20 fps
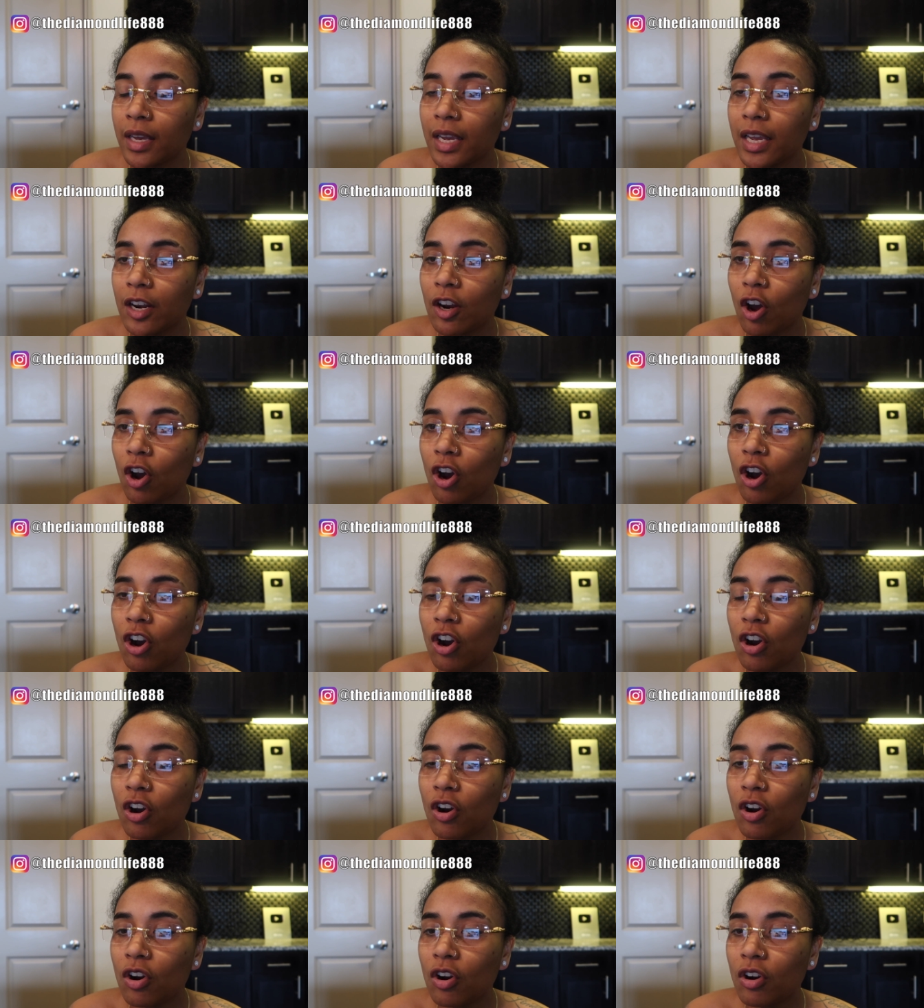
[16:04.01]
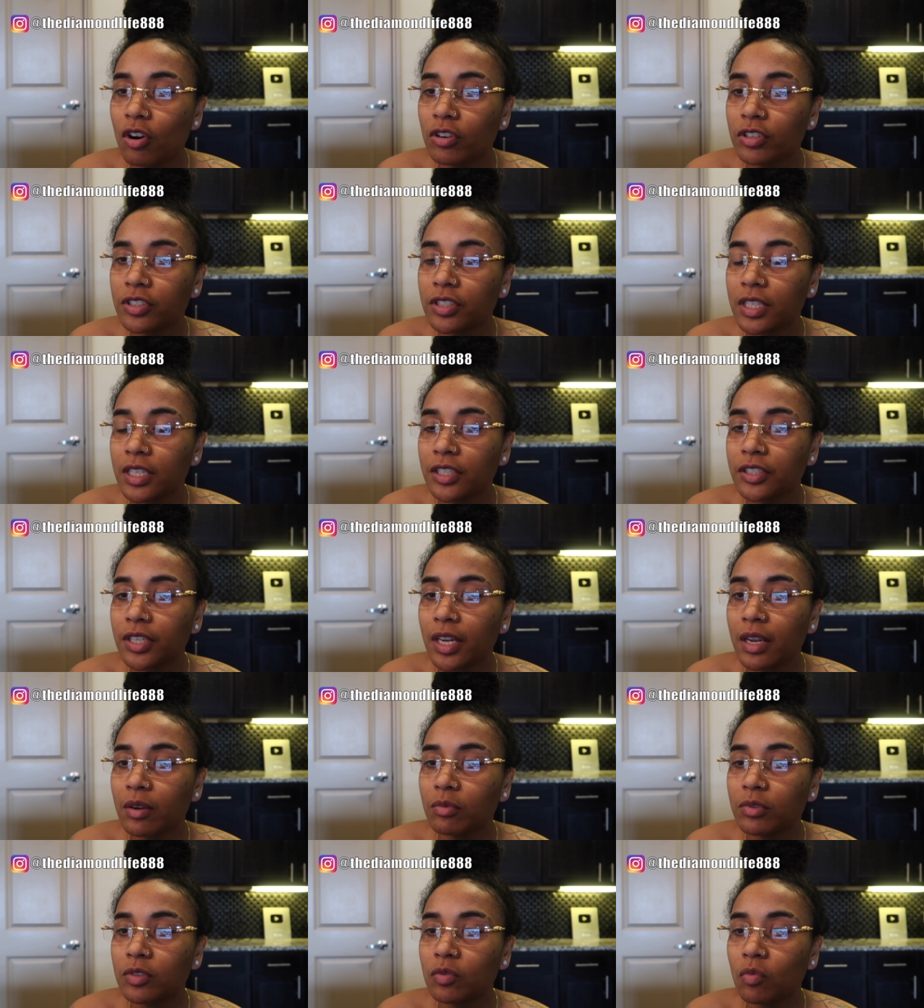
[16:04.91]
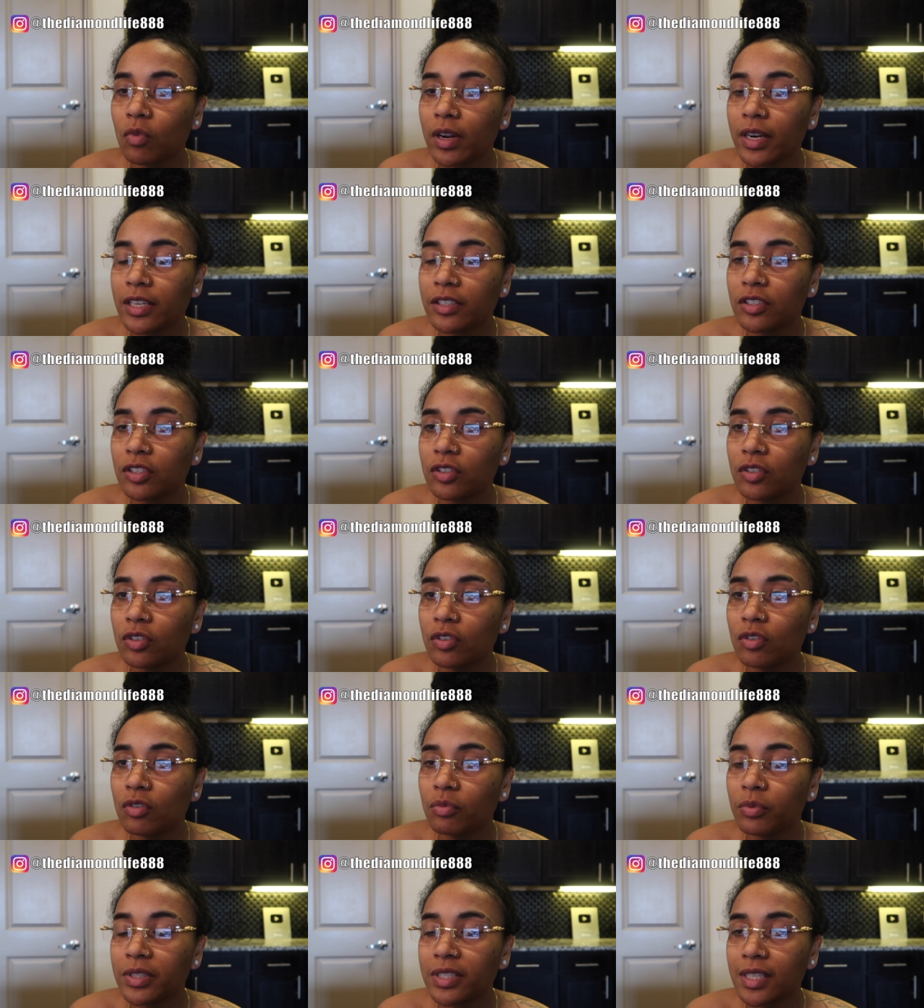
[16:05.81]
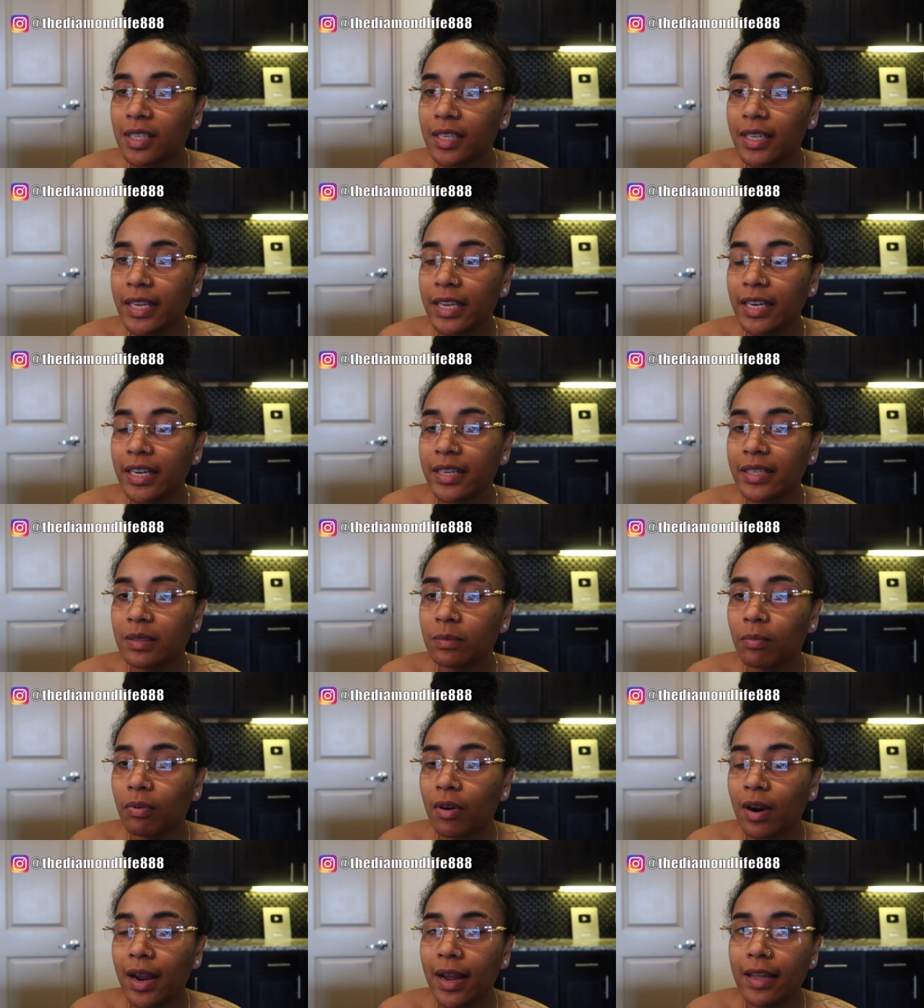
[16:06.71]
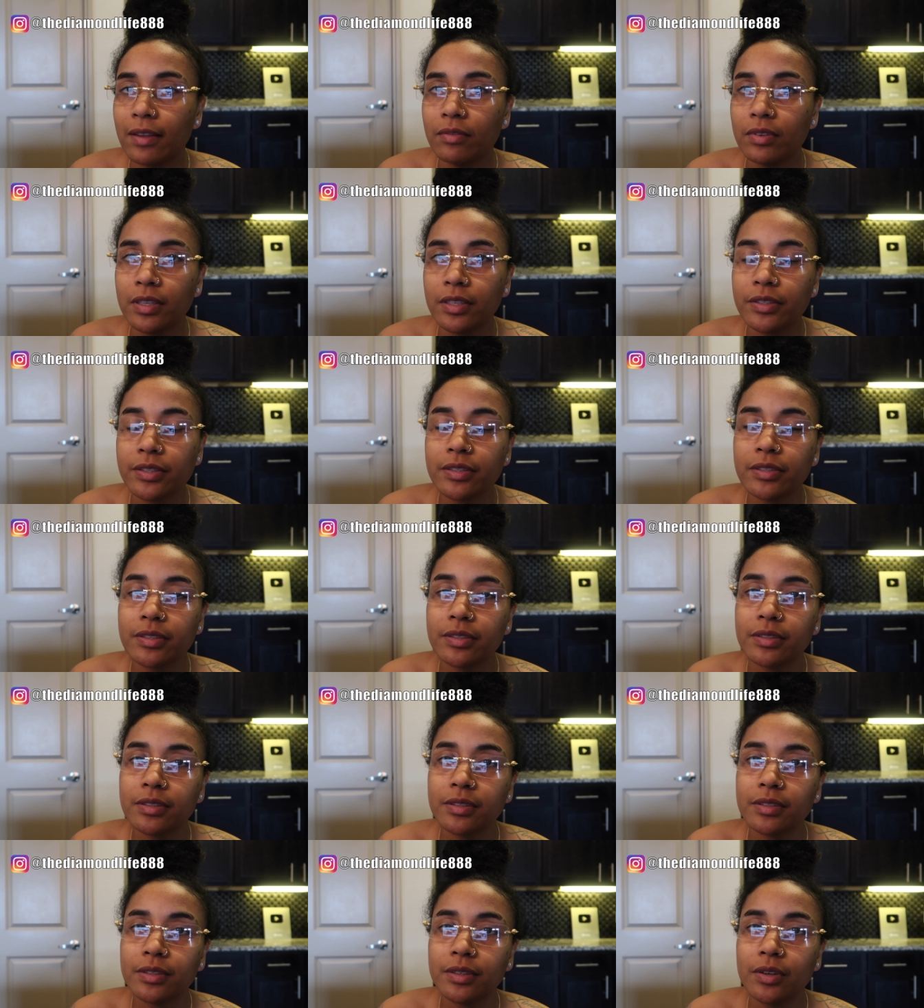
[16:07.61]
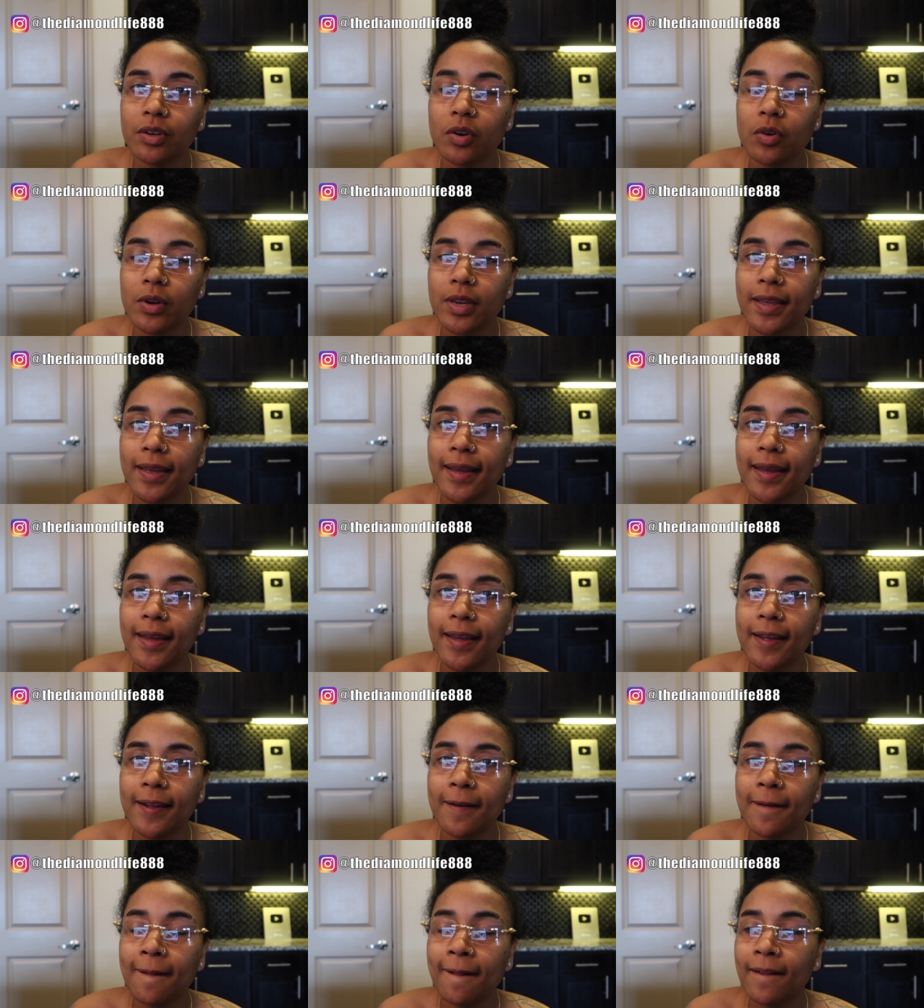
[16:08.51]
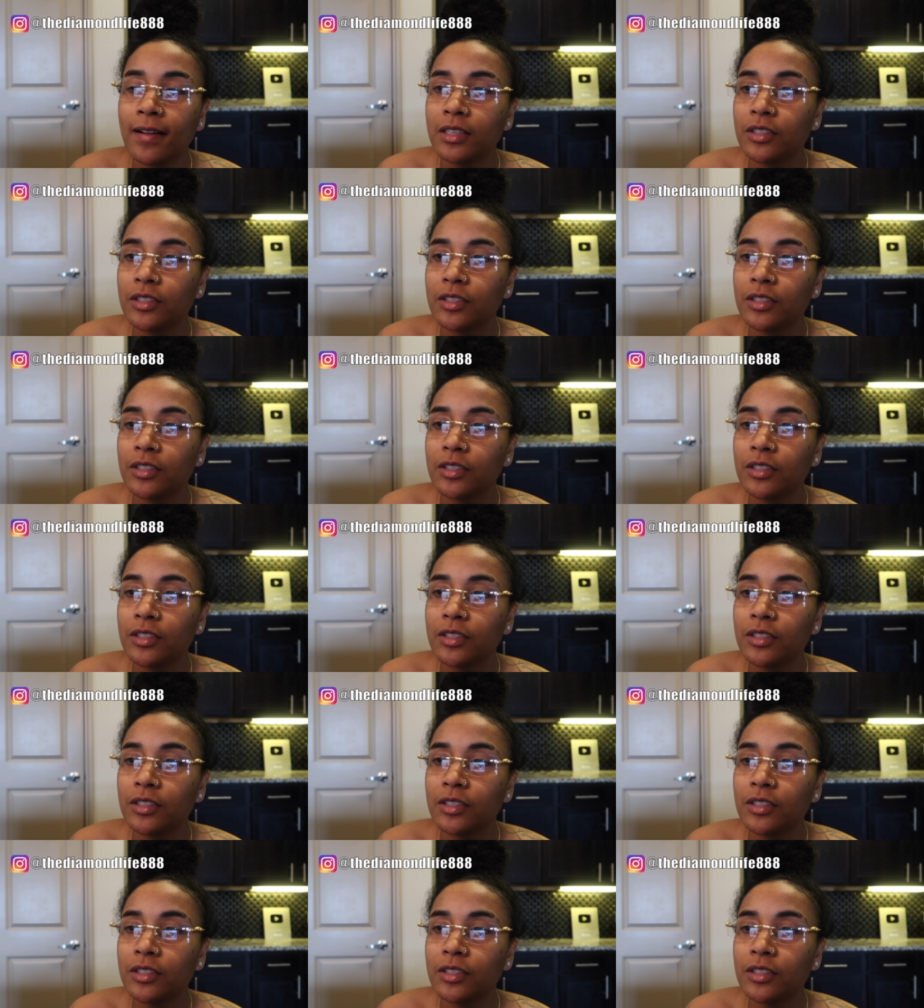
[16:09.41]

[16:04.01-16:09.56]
And all CJ was wanting to do was clean his privates, okay?